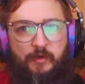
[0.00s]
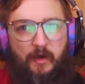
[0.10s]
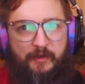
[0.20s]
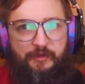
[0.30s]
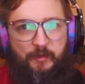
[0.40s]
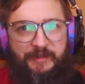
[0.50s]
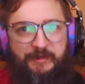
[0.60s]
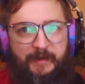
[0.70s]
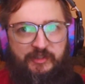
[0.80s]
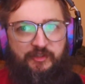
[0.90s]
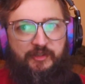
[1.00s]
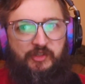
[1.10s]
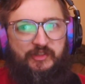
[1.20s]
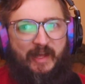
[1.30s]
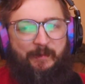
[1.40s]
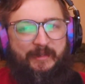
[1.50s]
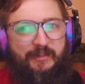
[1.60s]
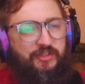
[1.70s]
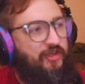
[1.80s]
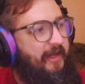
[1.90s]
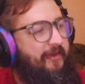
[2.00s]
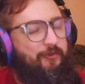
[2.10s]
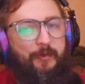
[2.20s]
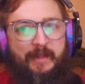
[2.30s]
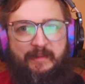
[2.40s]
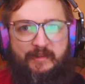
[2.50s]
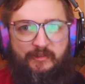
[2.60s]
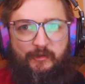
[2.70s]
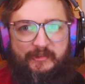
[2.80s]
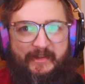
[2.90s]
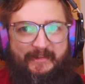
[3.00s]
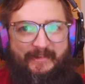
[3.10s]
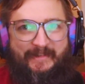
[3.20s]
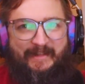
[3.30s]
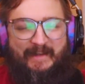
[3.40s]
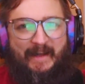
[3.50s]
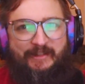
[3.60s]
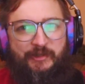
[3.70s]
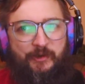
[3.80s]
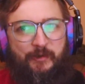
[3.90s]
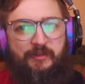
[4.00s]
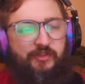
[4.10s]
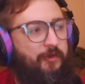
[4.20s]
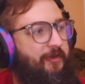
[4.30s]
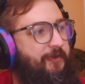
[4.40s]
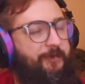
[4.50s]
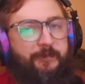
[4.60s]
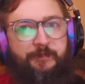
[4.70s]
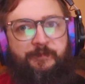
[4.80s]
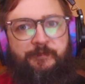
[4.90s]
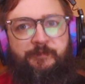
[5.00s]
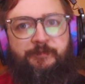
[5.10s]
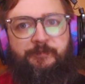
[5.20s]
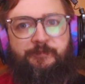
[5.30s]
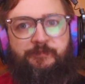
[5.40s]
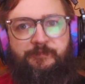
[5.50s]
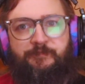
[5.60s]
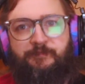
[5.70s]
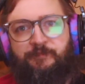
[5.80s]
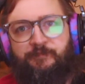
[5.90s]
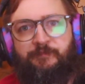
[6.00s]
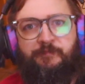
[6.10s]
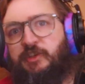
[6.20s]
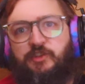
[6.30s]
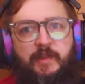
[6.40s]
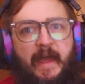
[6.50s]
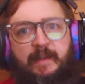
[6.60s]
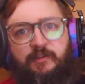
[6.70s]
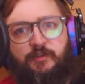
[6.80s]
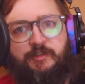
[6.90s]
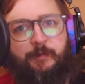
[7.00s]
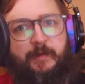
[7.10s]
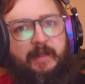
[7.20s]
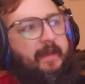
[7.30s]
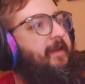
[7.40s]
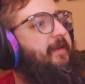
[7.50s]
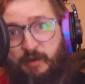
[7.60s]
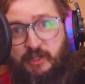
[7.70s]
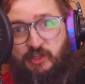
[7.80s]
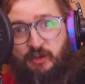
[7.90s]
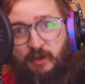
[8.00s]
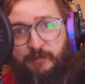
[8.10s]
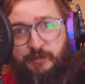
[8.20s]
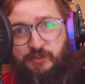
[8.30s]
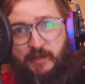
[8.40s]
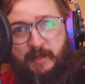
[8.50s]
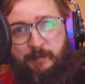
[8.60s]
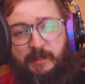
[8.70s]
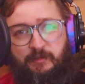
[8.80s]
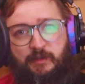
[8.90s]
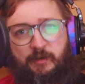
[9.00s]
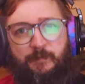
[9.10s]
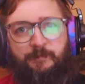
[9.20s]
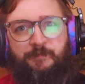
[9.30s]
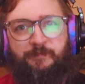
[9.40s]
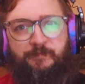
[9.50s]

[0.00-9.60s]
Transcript: You also want to make sure you're stopping the strings. We're making these notes nice and staccato short. To do that, you simply pressure off the string, but you don't